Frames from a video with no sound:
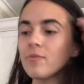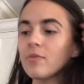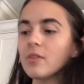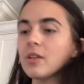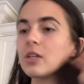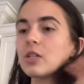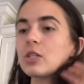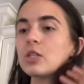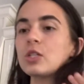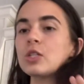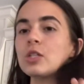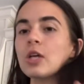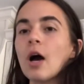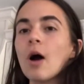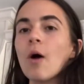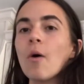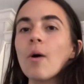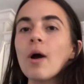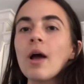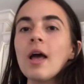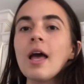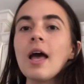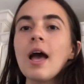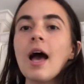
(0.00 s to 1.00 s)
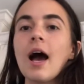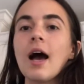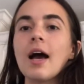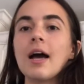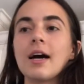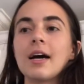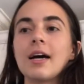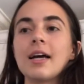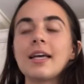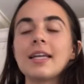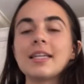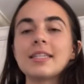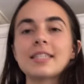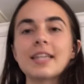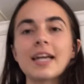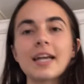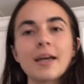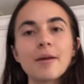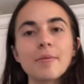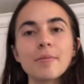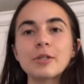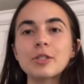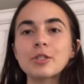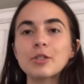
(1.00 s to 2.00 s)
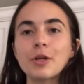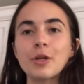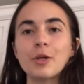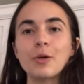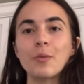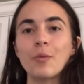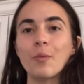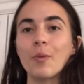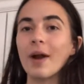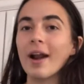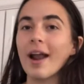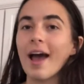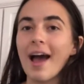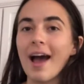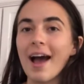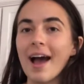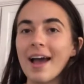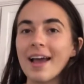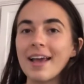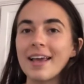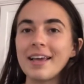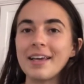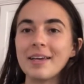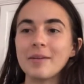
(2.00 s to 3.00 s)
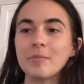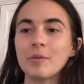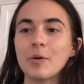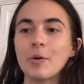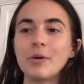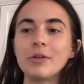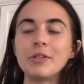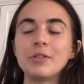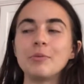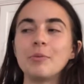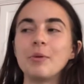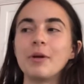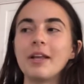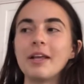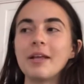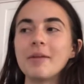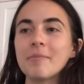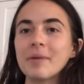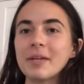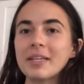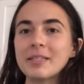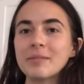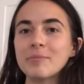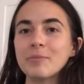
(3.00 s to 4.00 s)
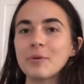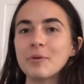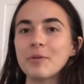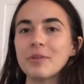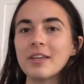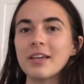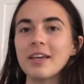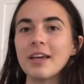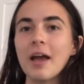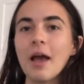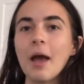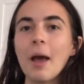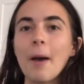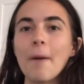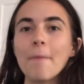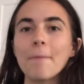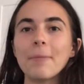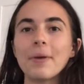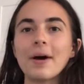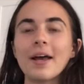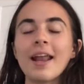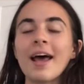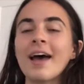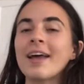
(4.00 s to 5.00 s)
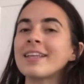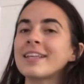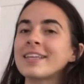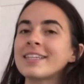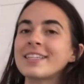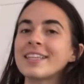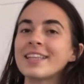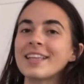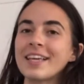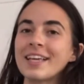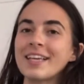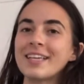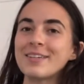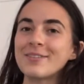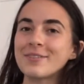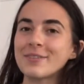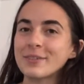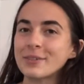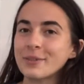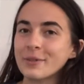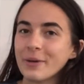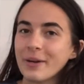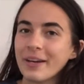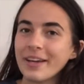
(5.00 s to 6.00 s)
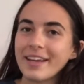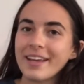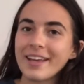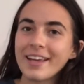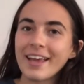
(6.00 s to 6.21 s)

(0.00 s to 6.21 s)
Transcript: So uh, in a second, I'm going to show you what I am going to put in my smoothie, but I'd like to thank you for joining